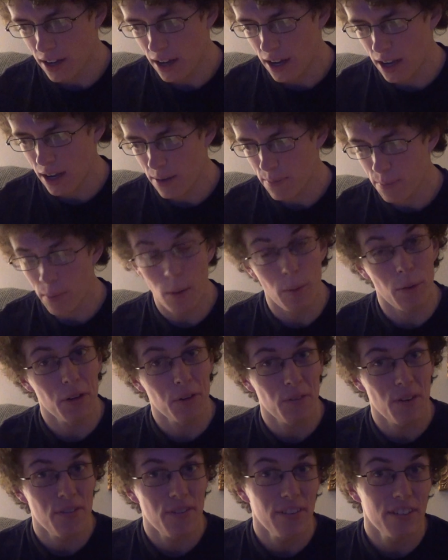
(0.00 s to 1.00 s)
Um, but we're
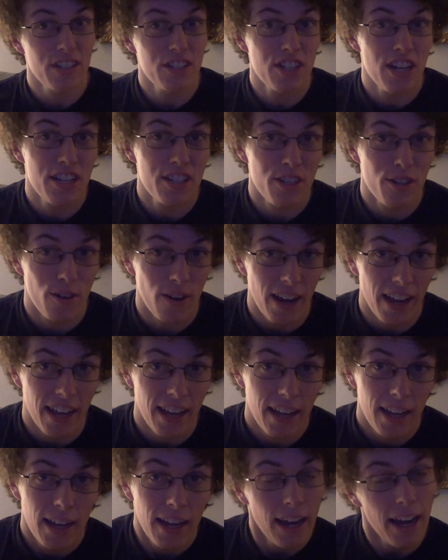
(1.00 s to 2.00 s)
gonna read Fifty Shades of Grey.
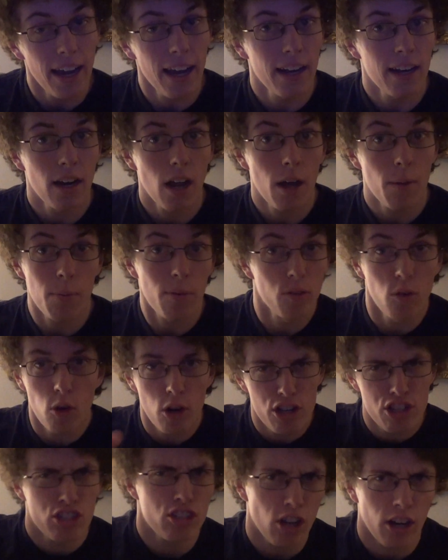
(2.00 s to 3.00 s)
And uh, before
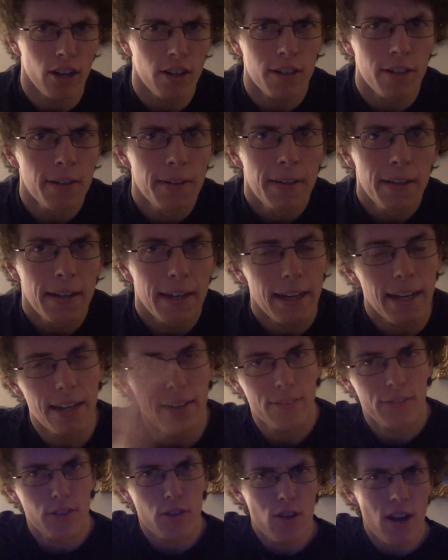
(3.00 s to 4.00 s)
I start,
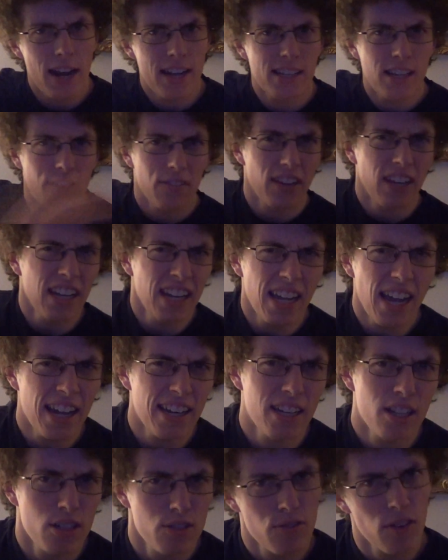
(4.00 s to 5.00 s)
if you guys have any ideas